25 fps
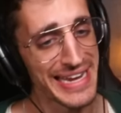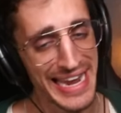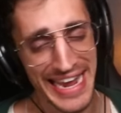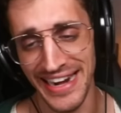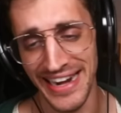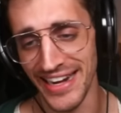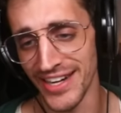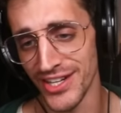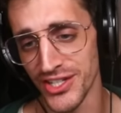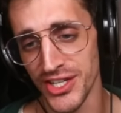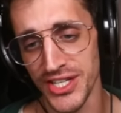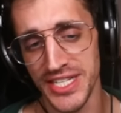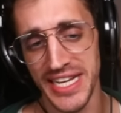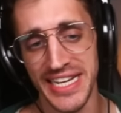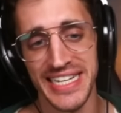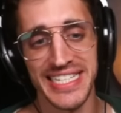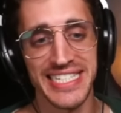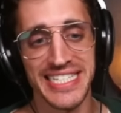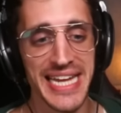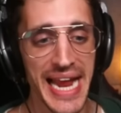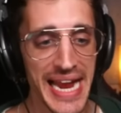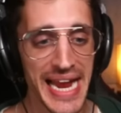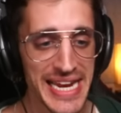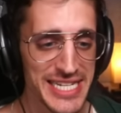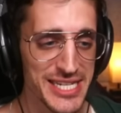again, just a
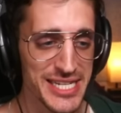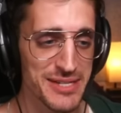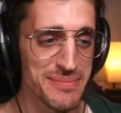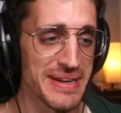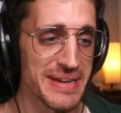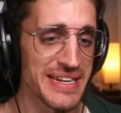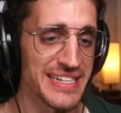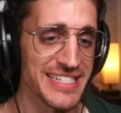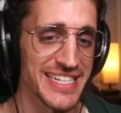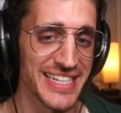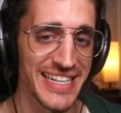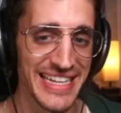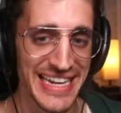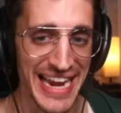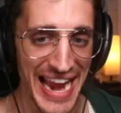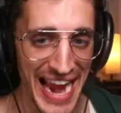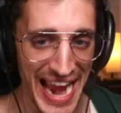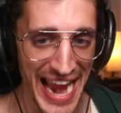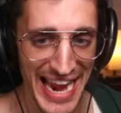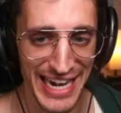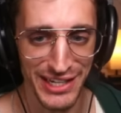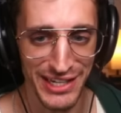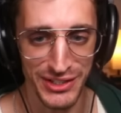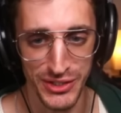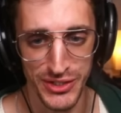testament to the
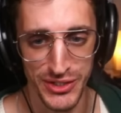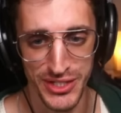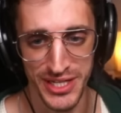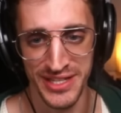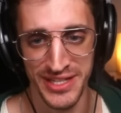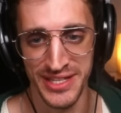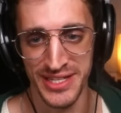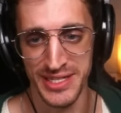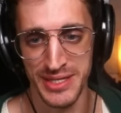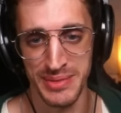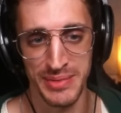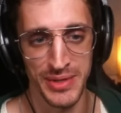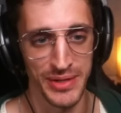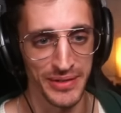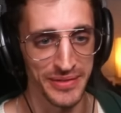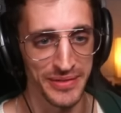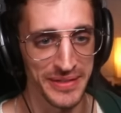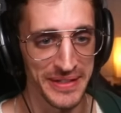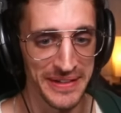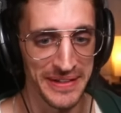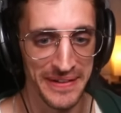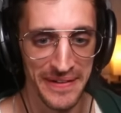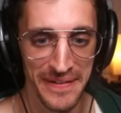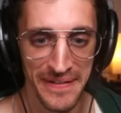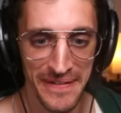actors in this
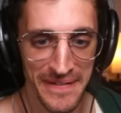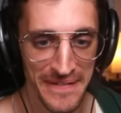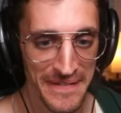movie.